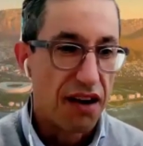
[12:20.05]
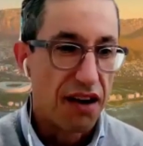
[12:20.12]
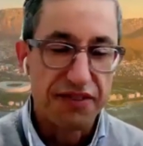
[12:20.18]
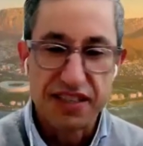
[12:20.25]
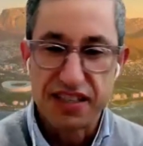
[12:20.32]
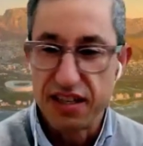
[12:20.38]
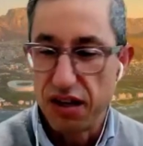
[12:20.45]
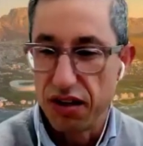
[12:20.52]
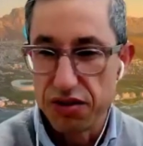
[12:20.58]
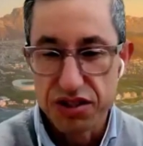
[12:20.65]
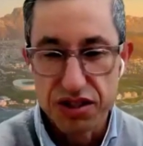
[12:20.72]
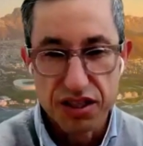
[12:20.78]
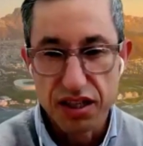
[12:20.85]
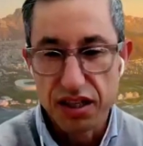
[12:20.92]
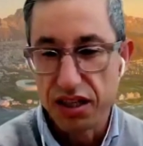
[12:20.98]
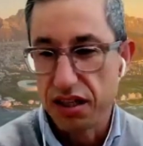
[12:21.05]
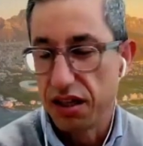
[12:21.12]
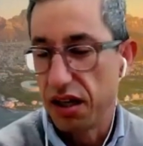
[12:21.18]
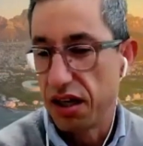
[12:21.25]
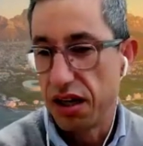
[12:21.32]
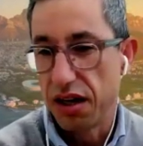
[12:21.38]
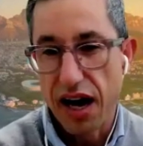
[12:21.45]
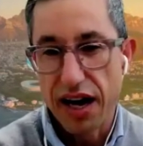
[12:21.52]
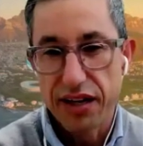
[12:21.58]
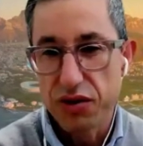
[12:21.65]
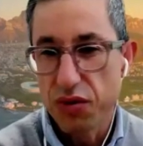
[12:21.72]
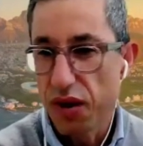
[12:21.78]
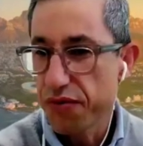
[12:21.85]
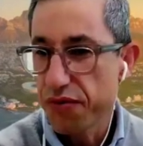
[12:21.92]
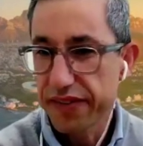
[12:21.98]
physiology. I
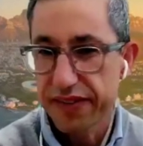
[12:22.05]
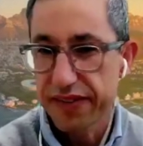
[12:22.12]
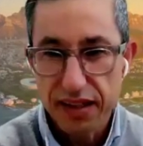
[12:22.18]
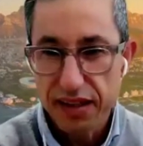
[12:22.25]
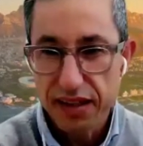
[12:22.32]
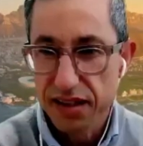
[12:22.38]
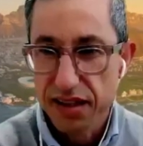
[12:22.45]
knew everything.